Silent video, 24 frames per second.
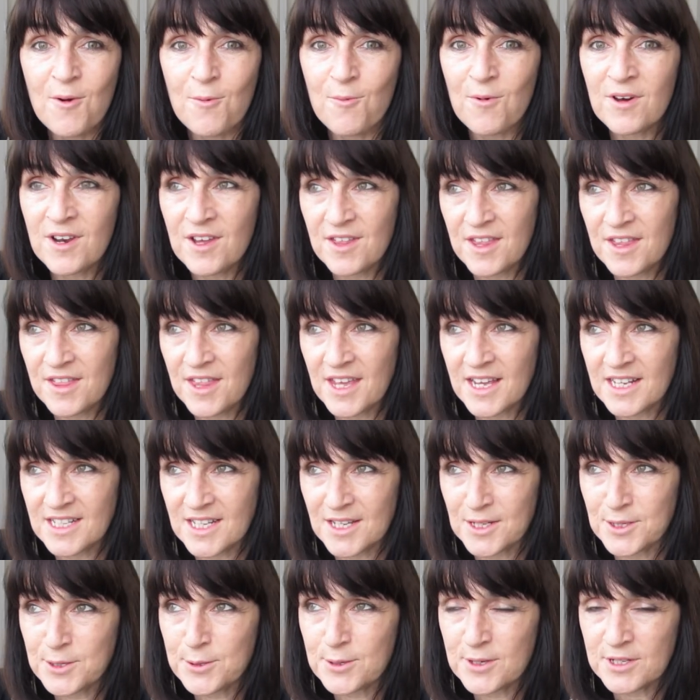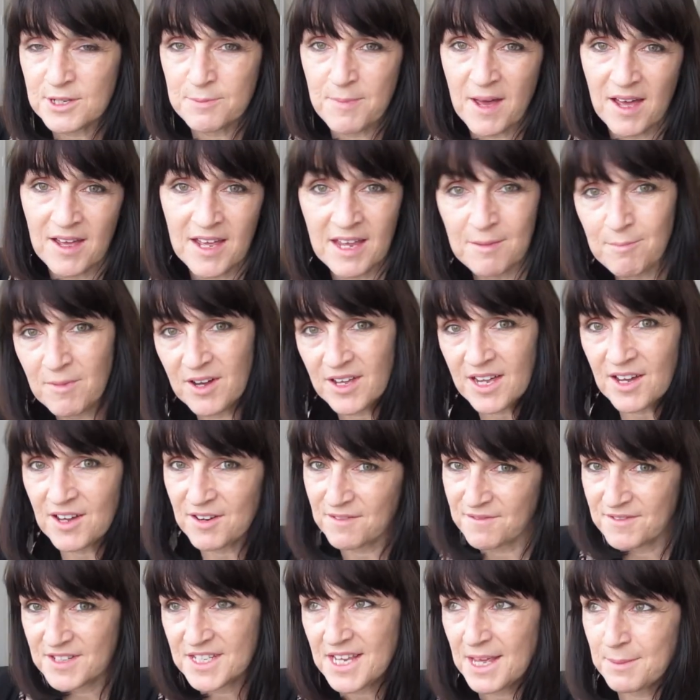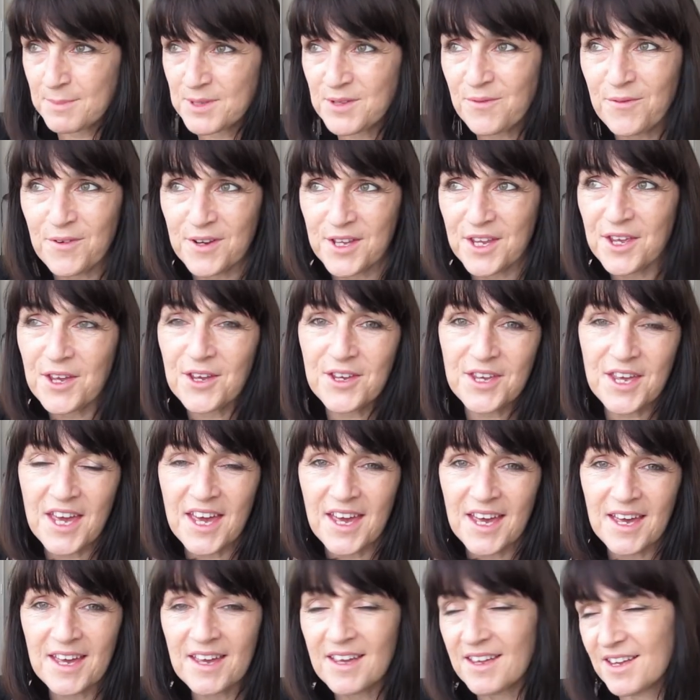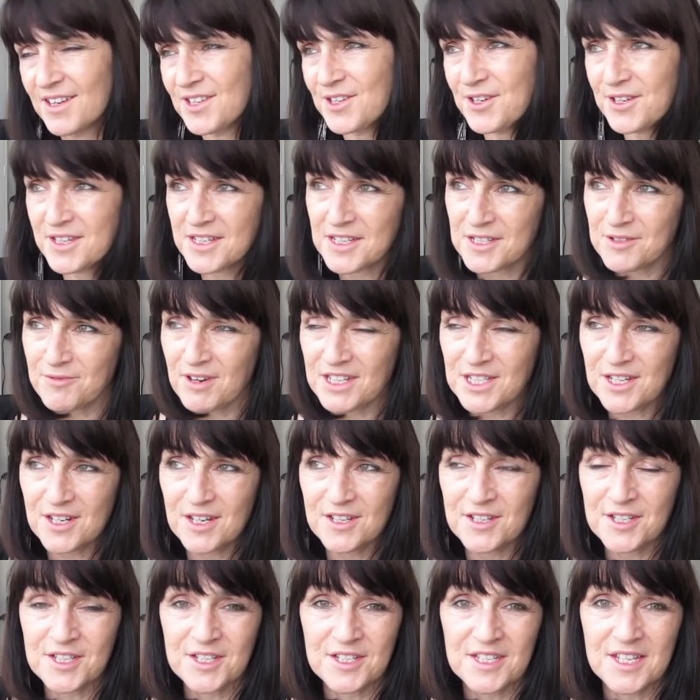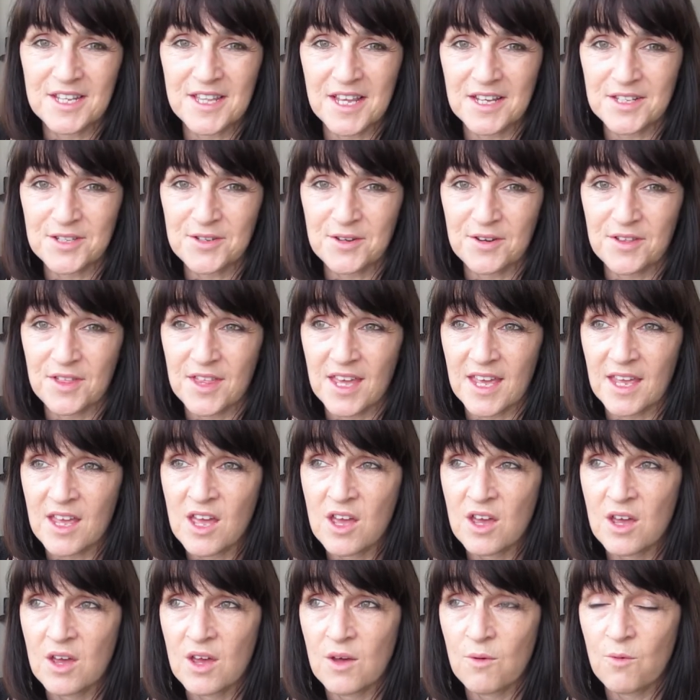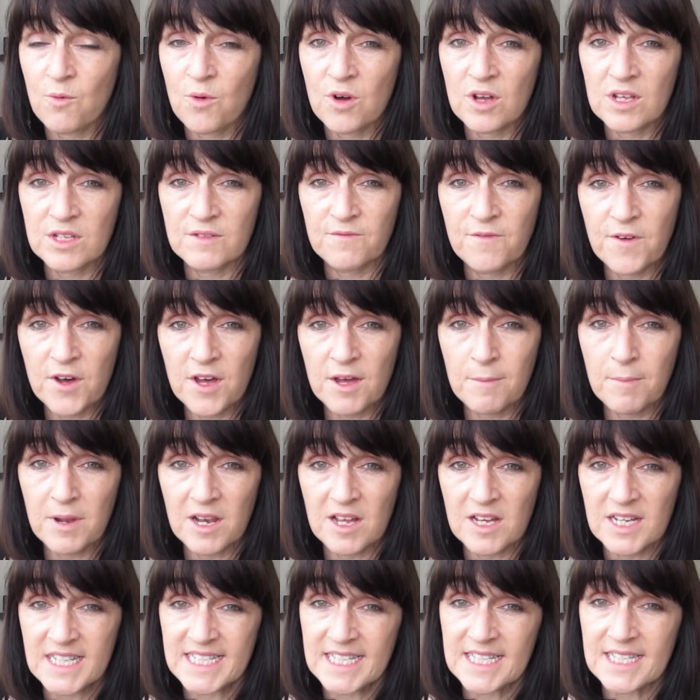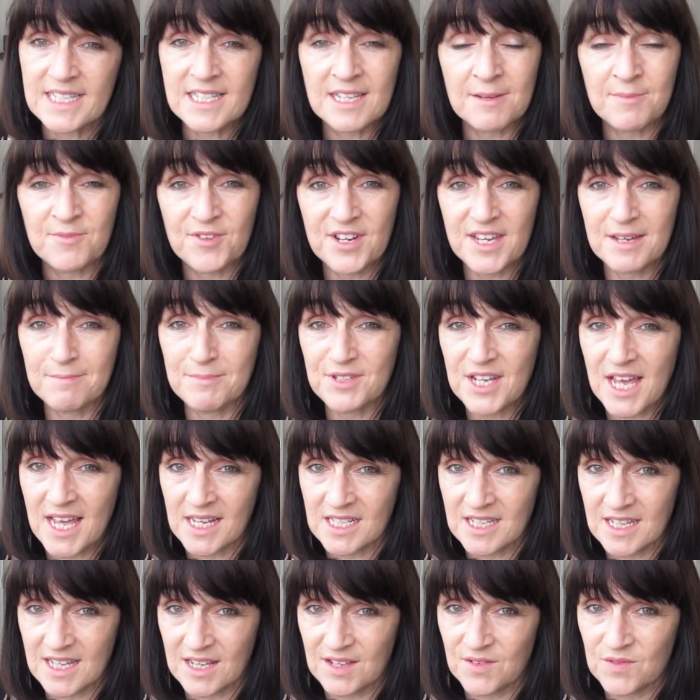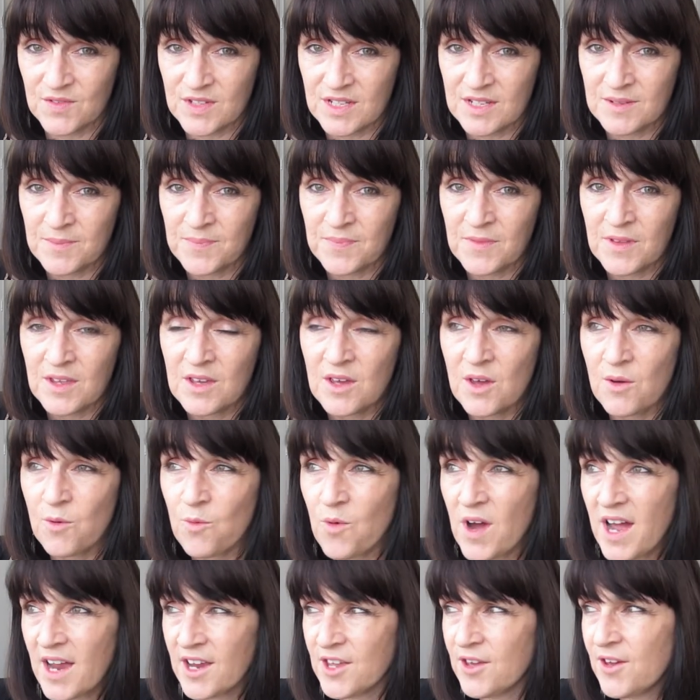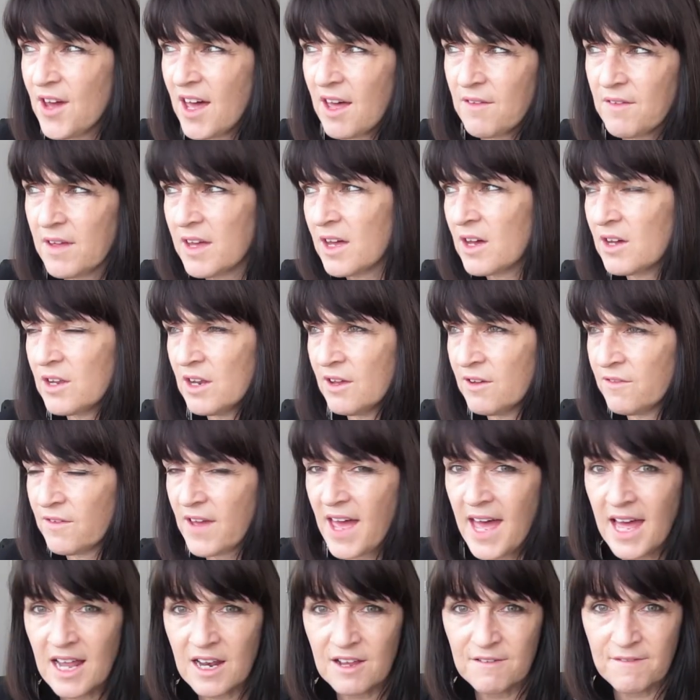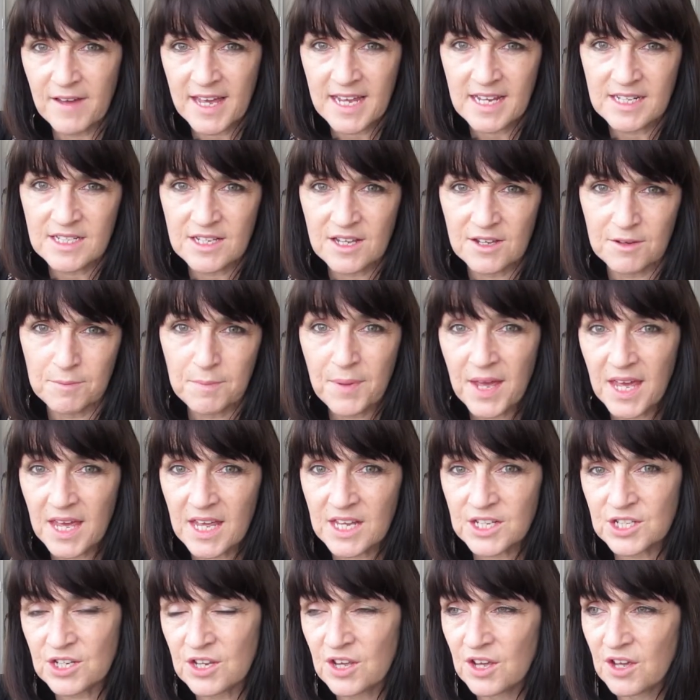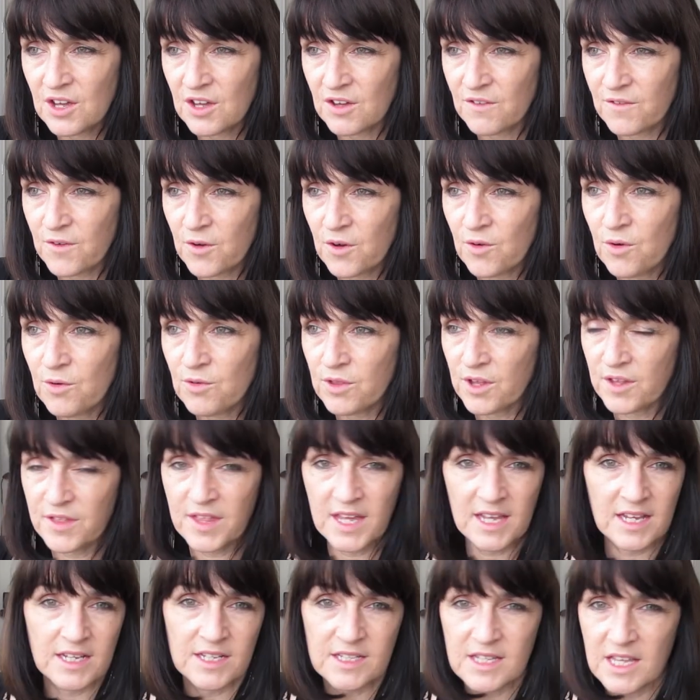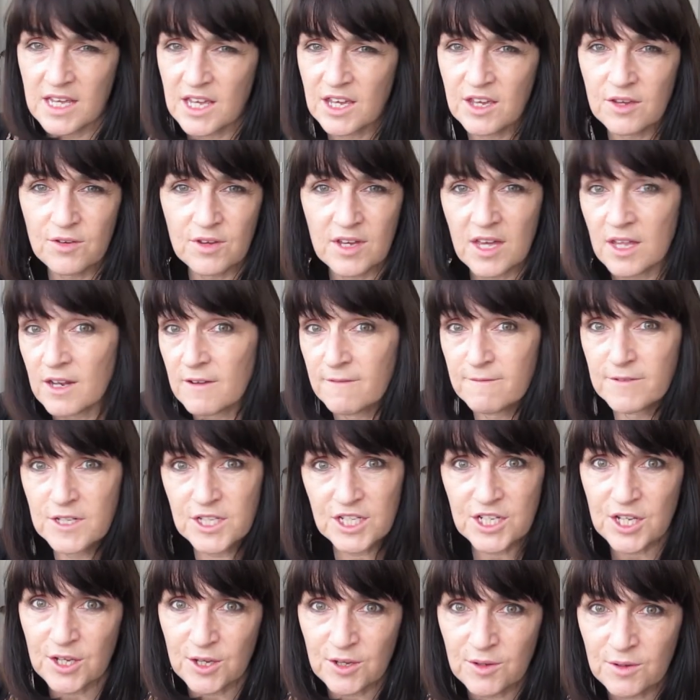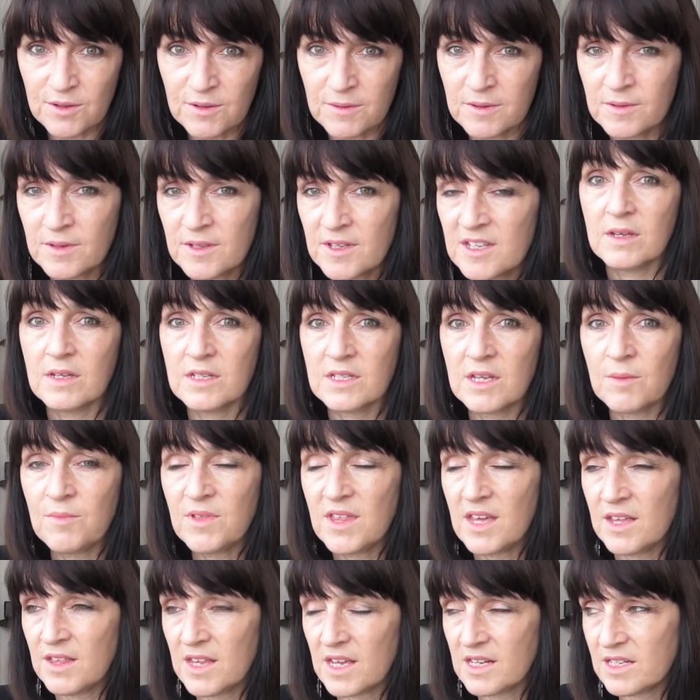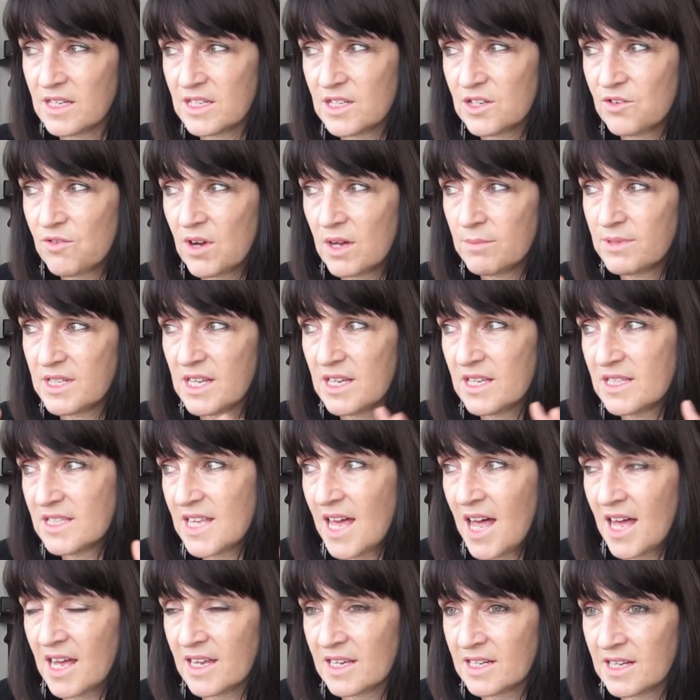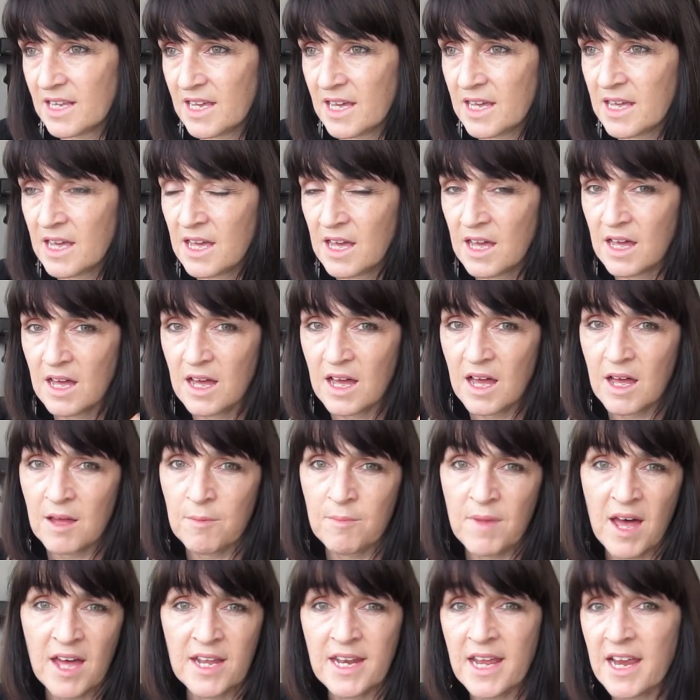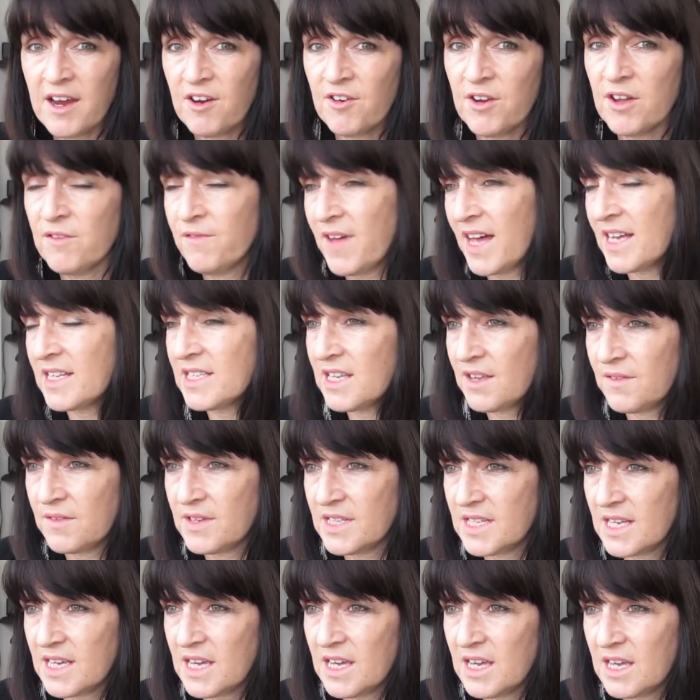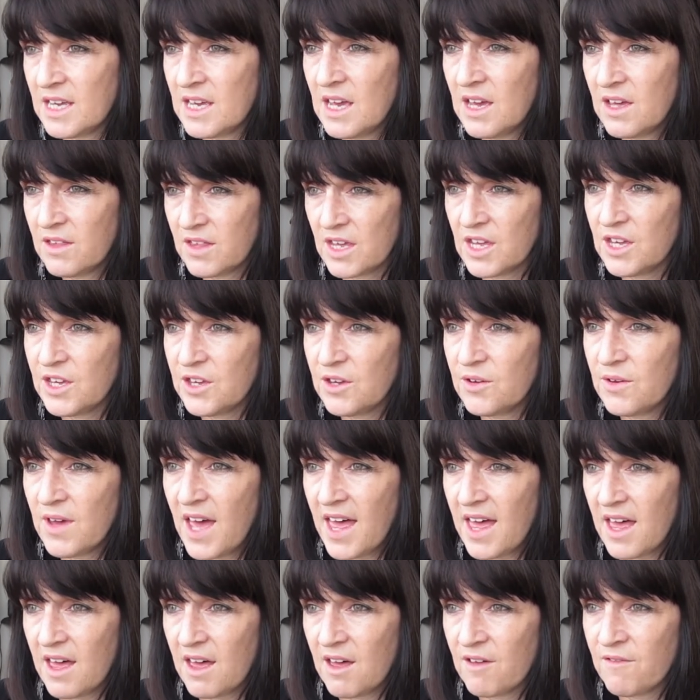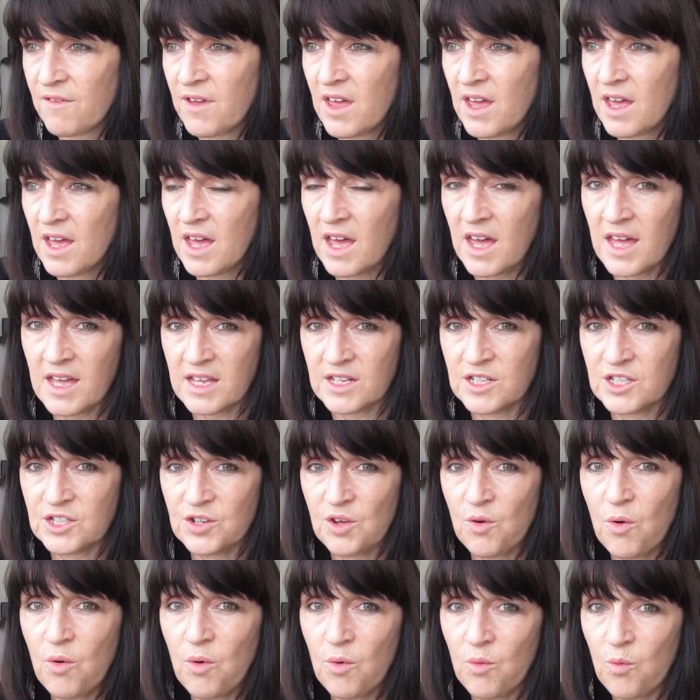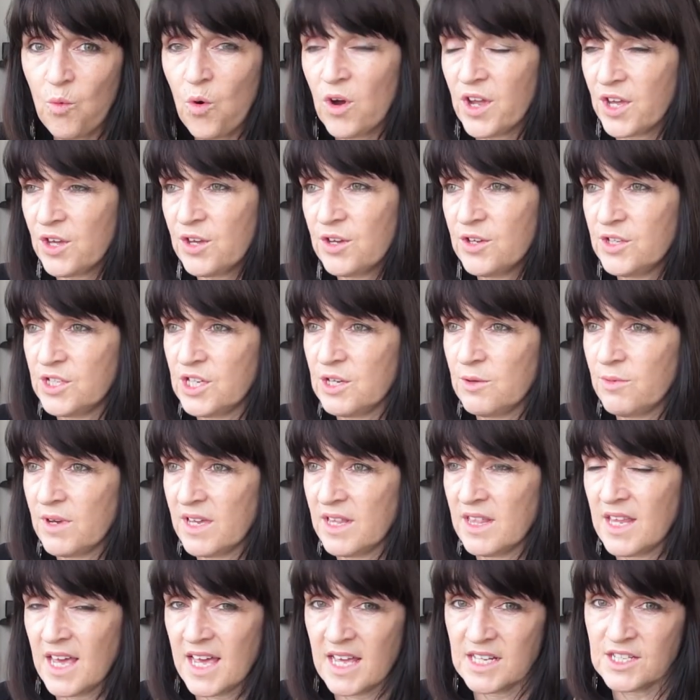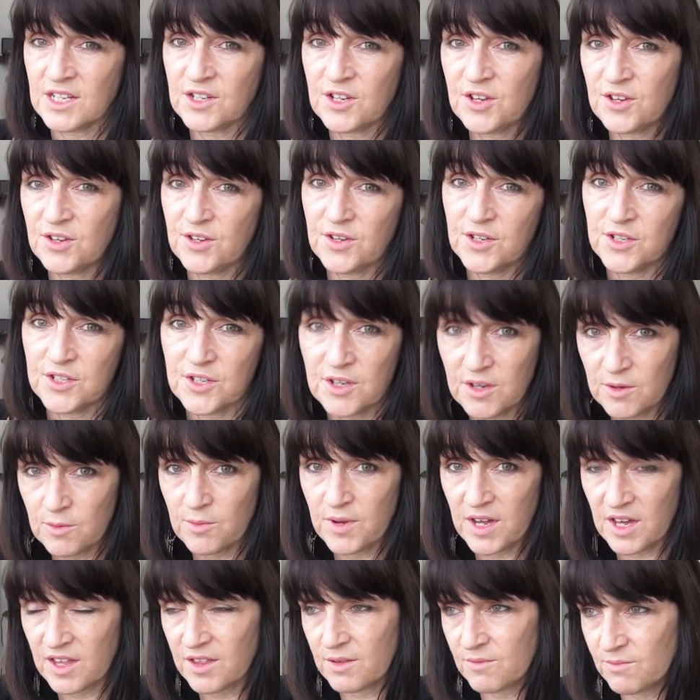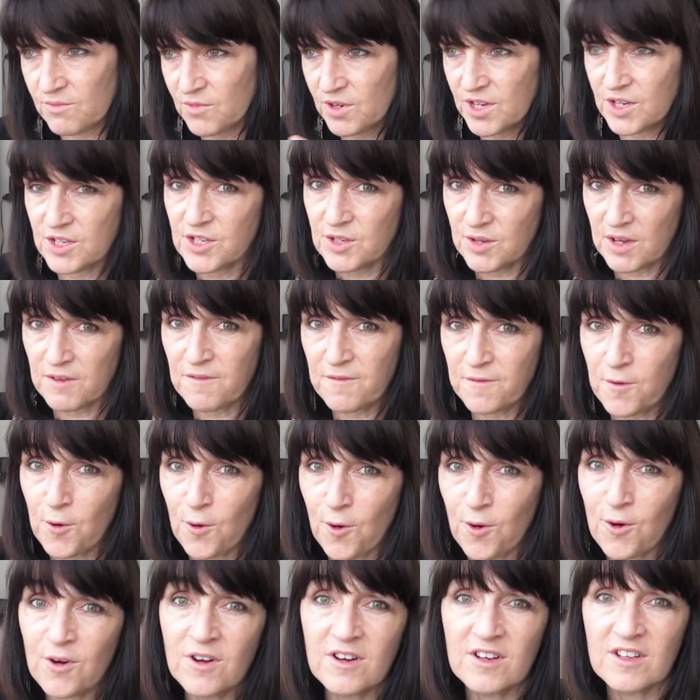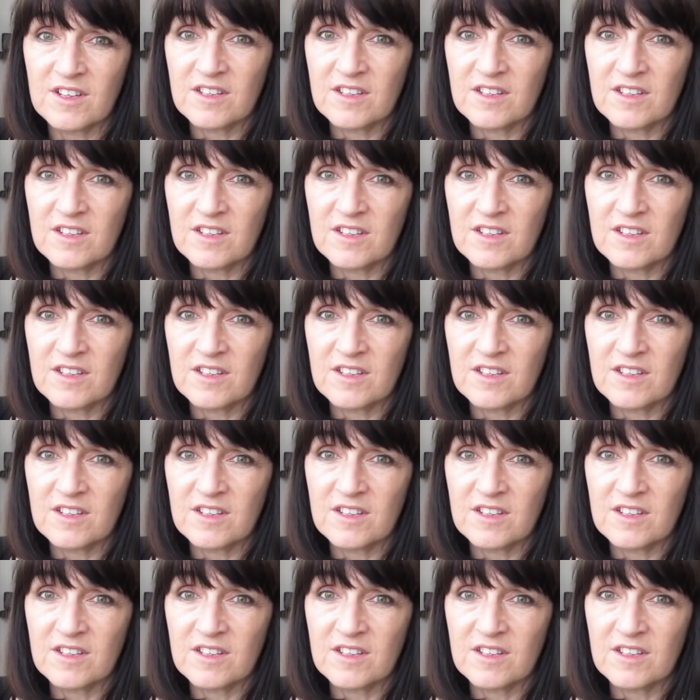one of the things I talked about in my kind of tips for New Year and New Year's resolutions and that sort of thing was verbalised summary objectives, where you have a kind of elevator pitch for all the things that you kind of do. Something that describes exactly an area of activity that you have and what you do in that and who you do it with and what you do it for.